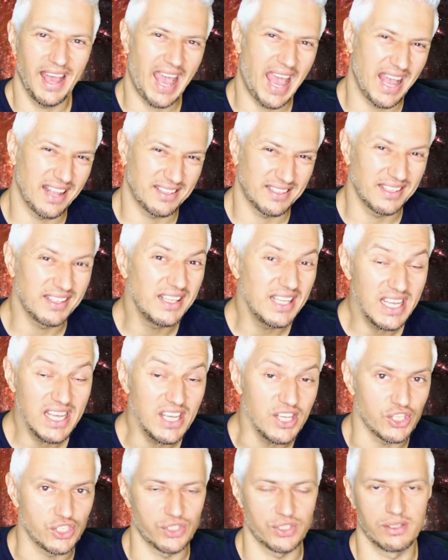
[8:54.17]
at
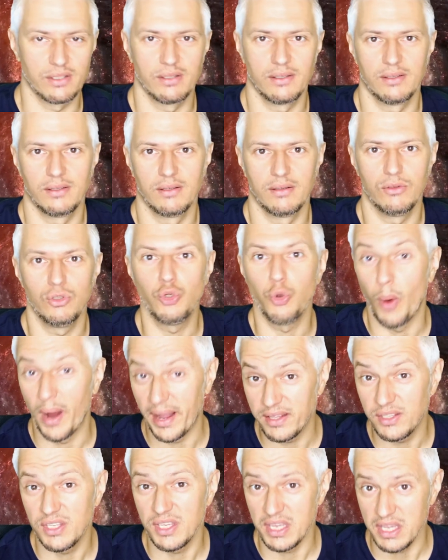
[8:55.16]
least
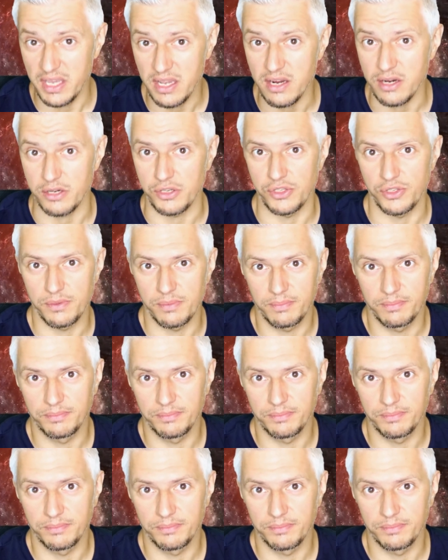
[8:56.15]
20 years.